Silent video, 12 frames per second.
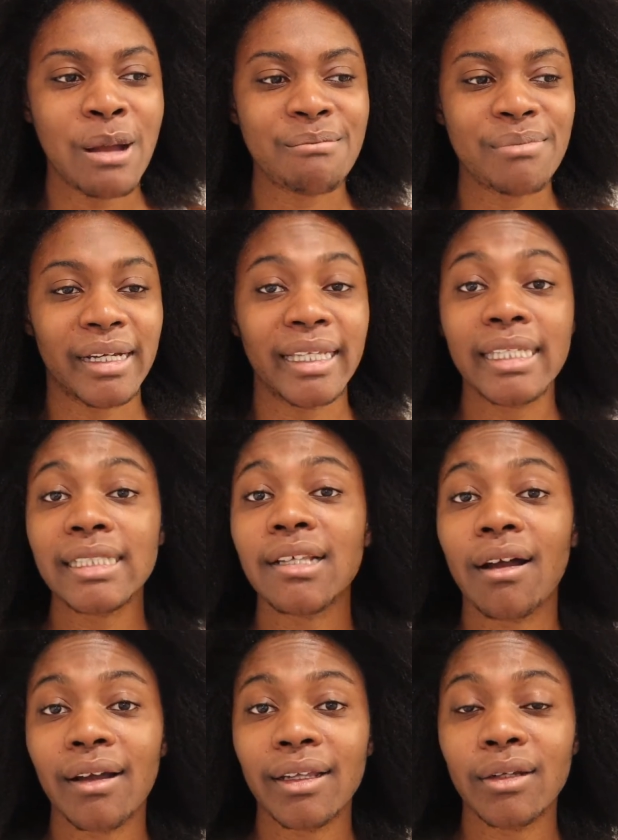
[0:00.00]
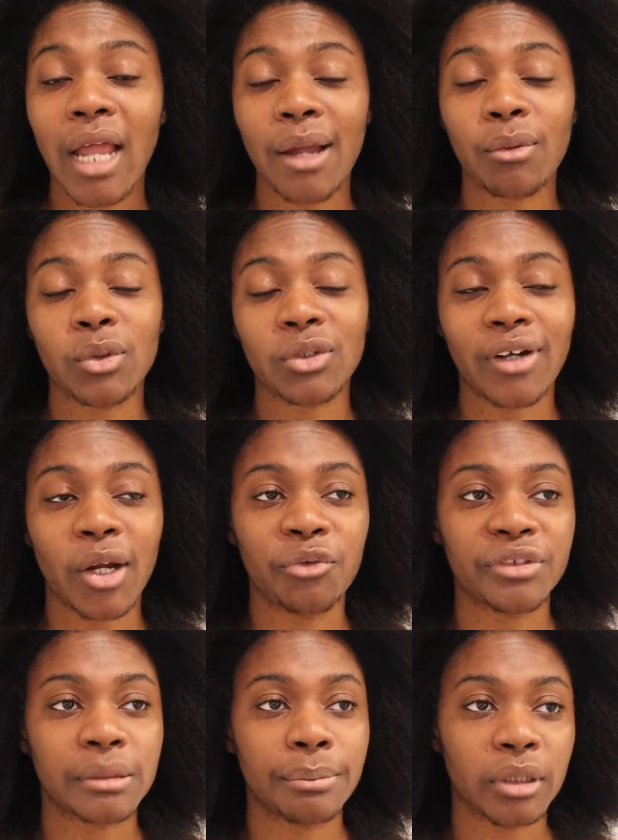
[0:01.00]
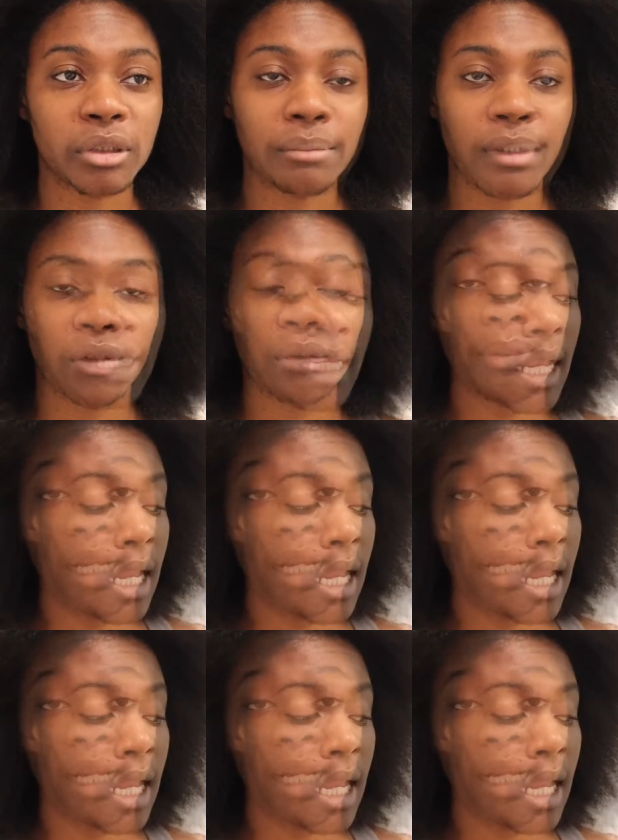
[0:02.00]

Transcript: But it's gone. I won't cry over spilled milk.